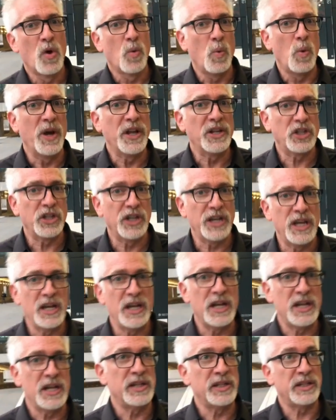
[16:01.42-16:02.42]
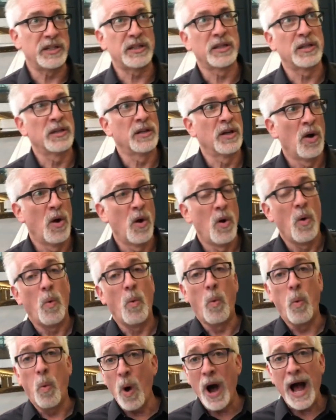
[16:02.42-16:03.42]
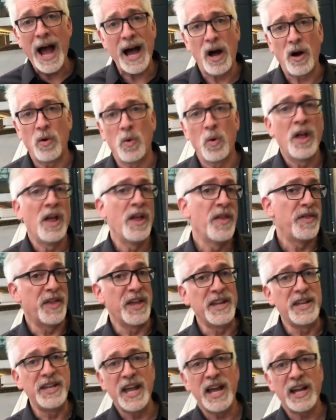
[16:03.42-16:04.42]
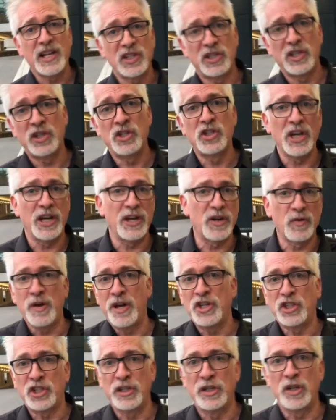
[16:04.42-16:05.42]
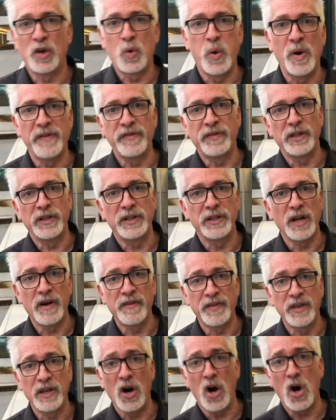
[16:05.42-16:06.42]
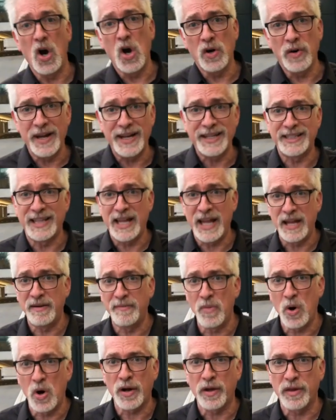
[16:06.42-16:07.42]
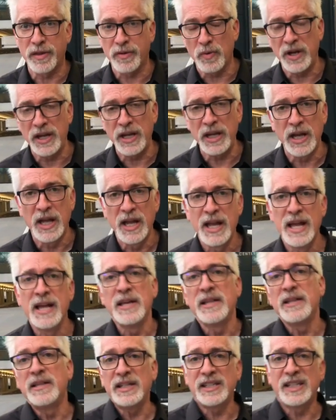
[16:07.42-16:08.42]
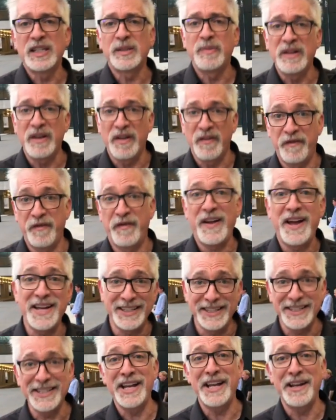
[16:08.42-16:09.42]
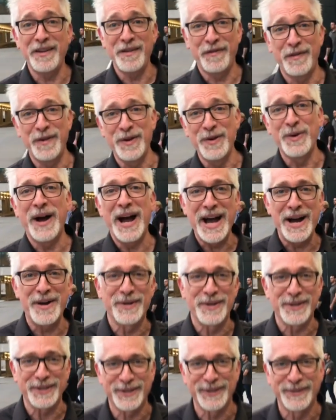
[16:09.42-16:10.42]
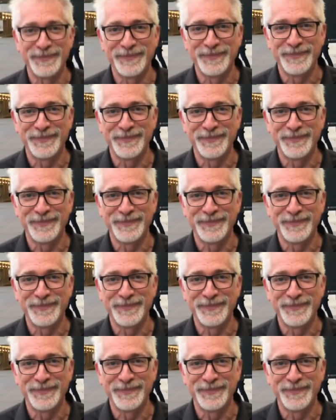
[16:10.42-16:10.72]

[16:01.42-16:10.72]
which is, wow, the next generation equivalent of the RX 10 Mark III. This has been a fascinating few hours.